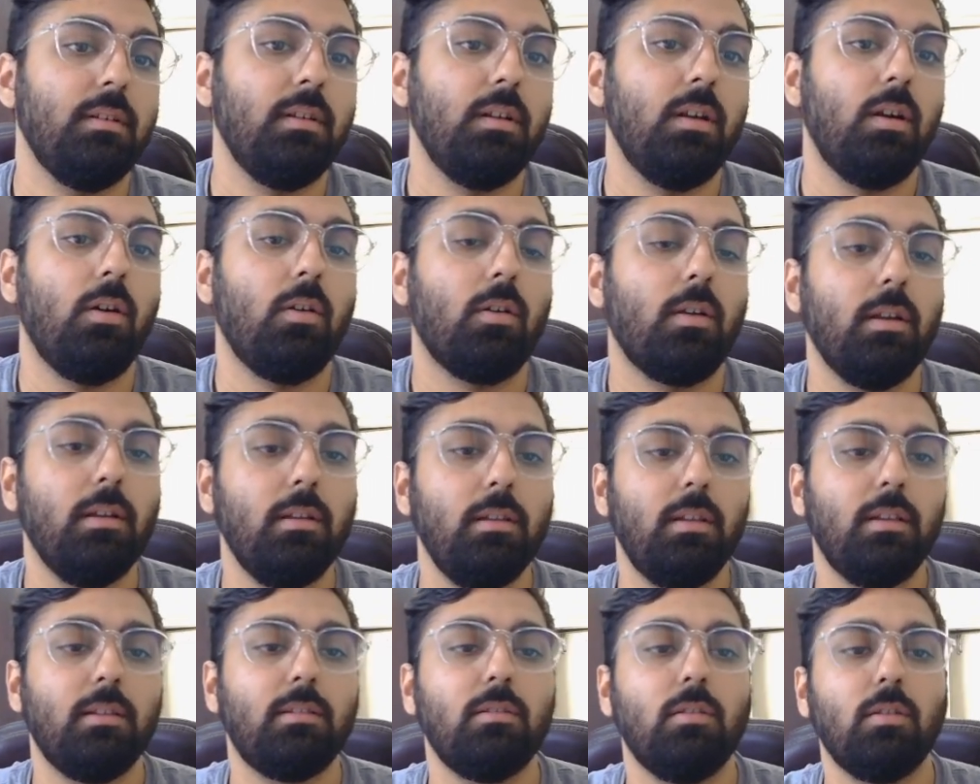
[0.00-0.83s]
Okay,
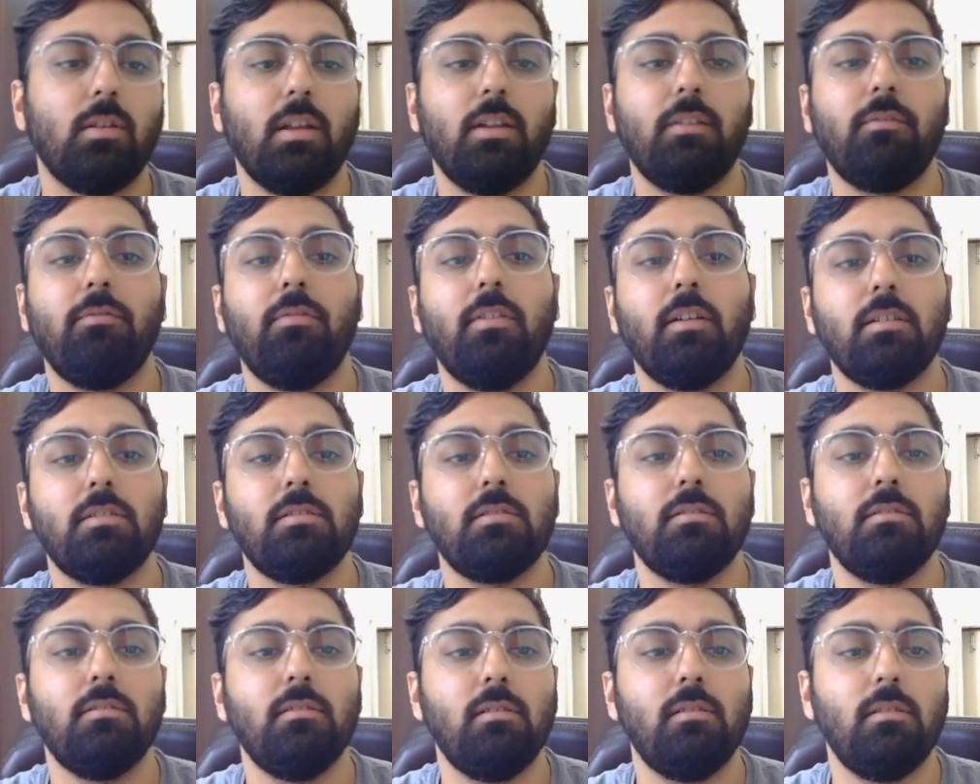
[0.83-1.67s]
let's look at
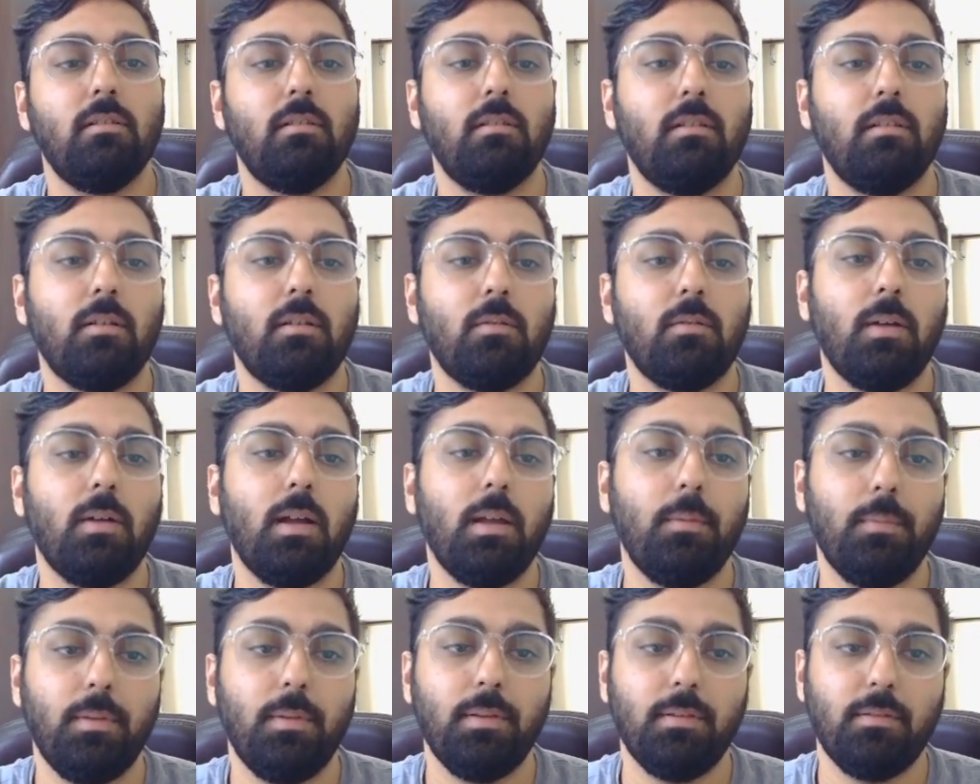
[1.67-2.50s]
functional
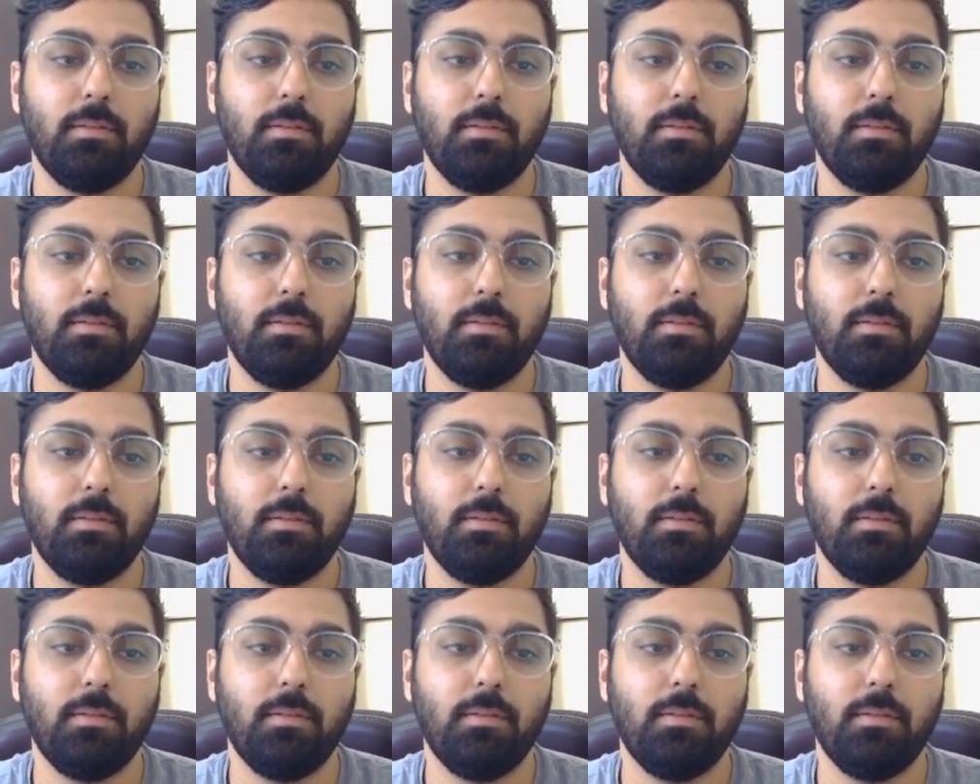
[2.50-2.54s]
requirements